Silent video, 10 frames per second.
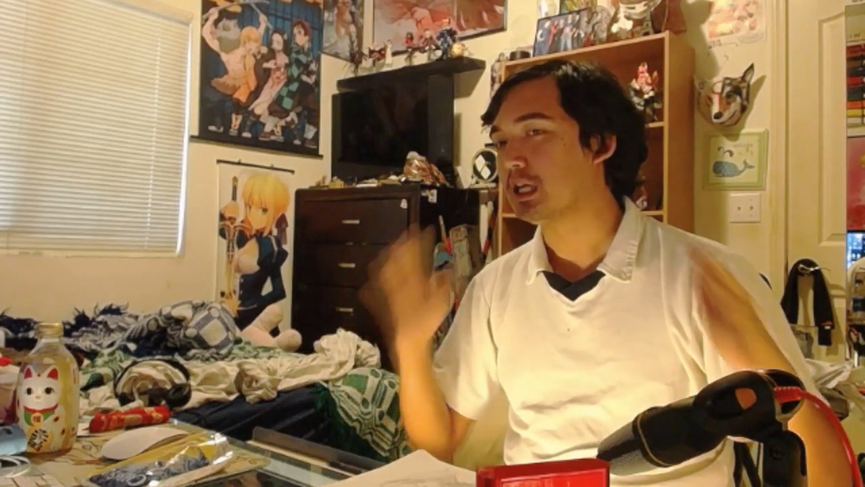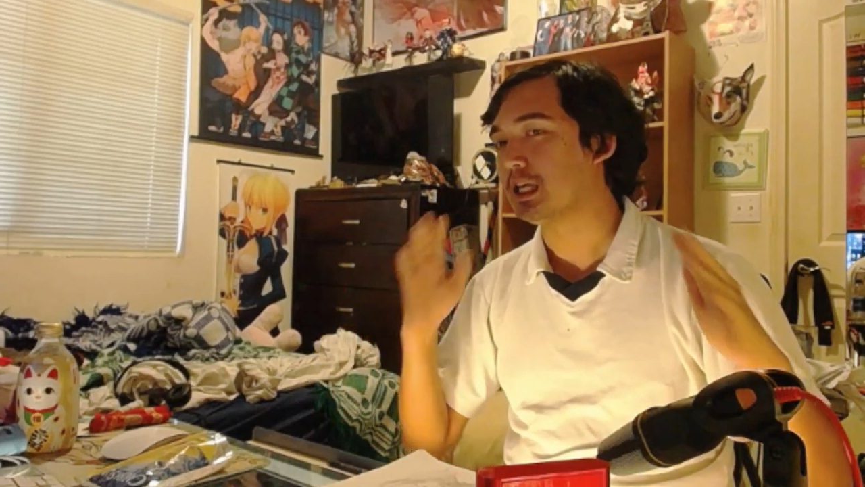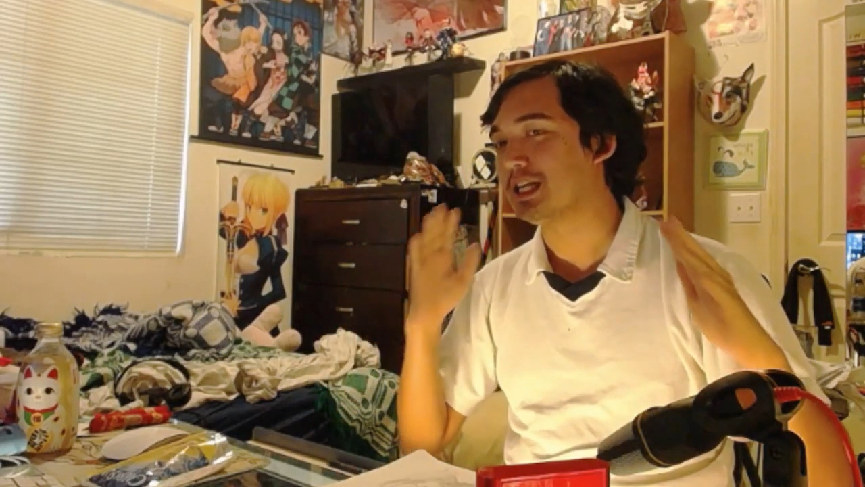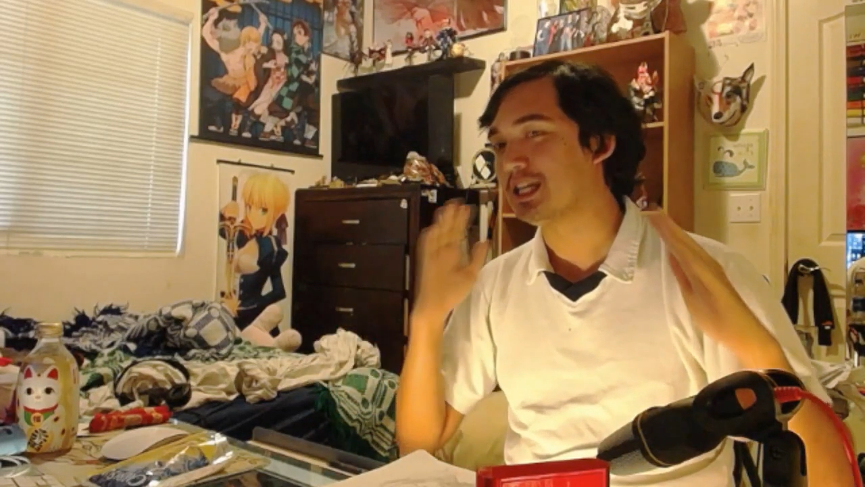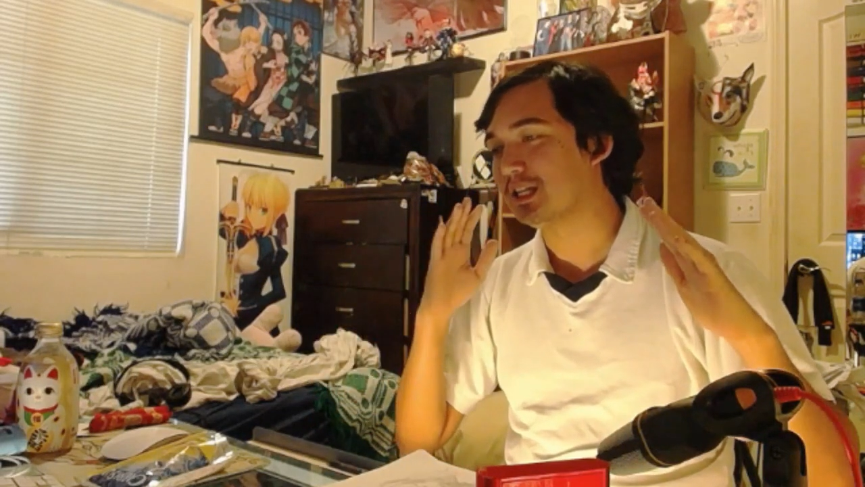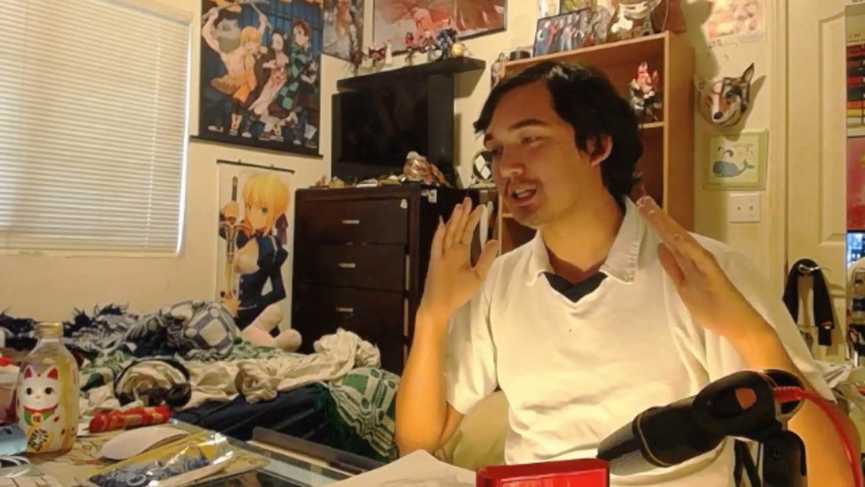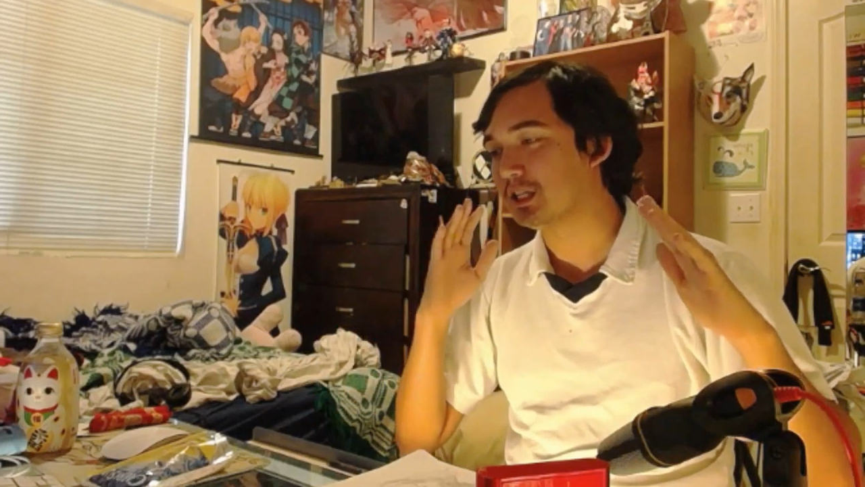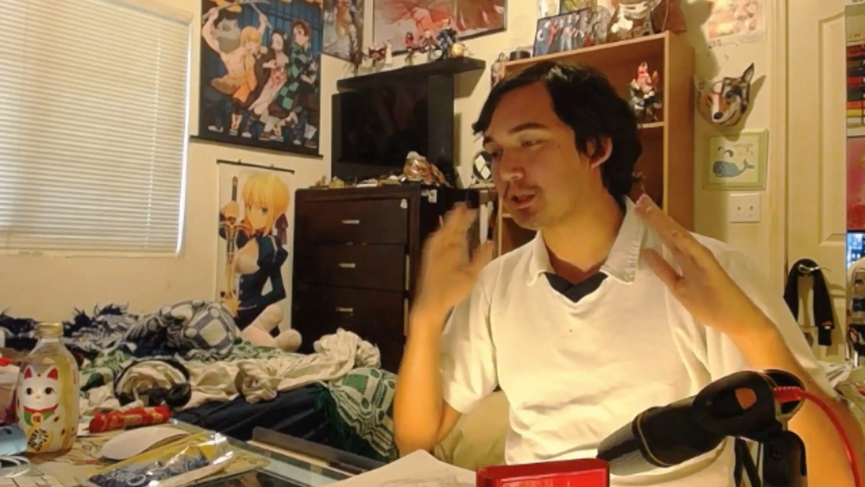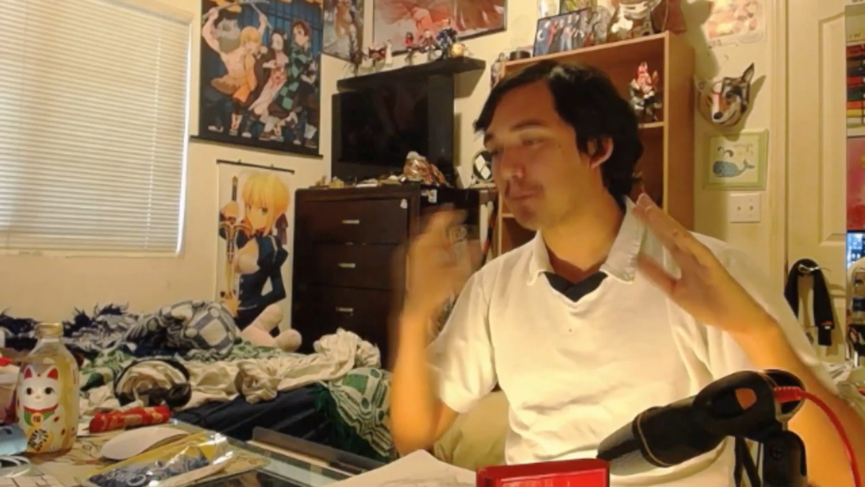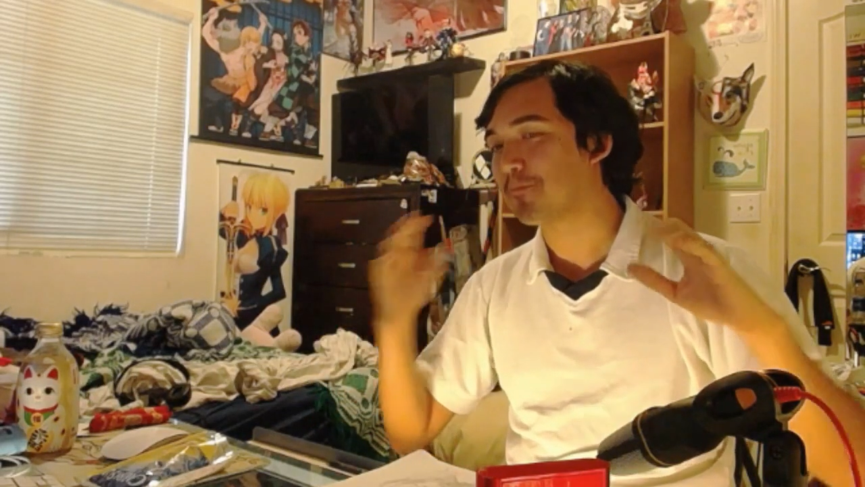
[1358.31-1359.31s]
It
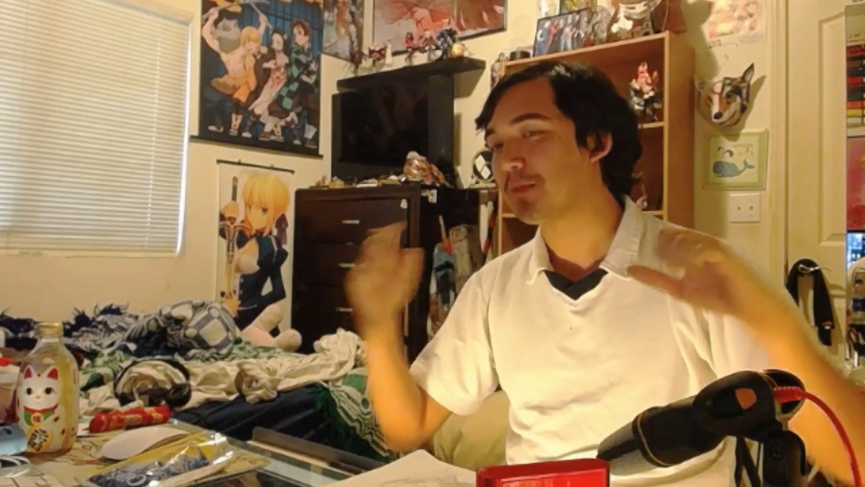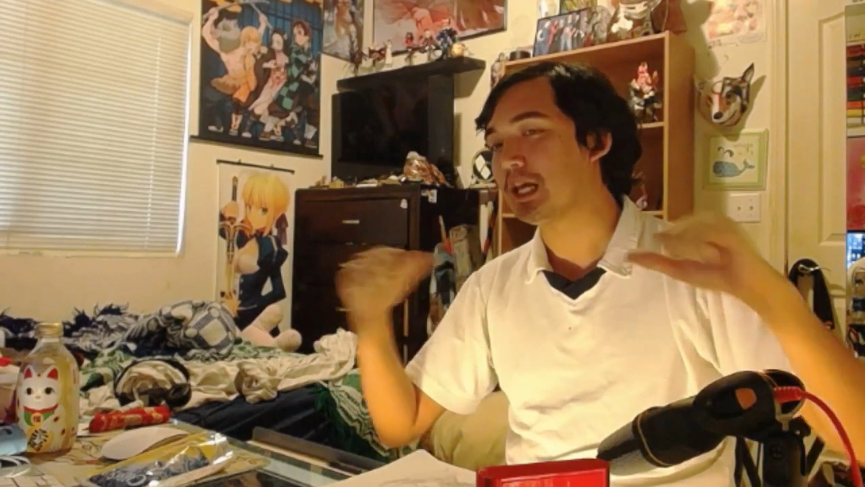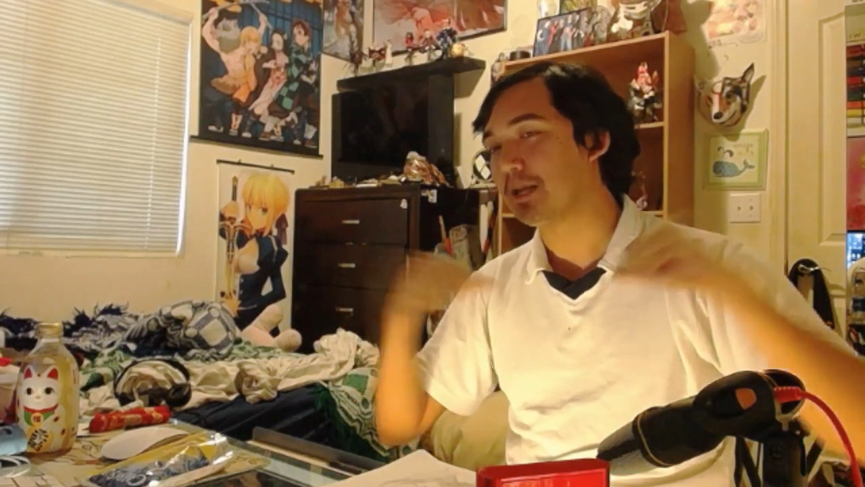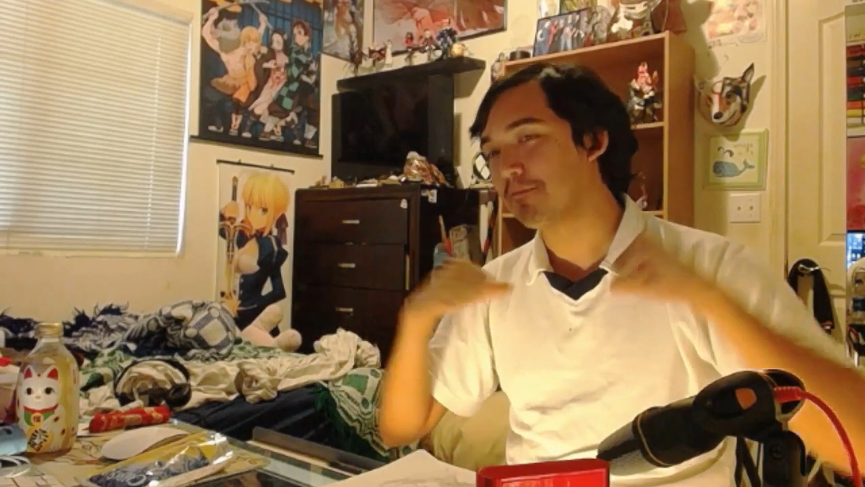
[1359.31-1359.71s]
is, in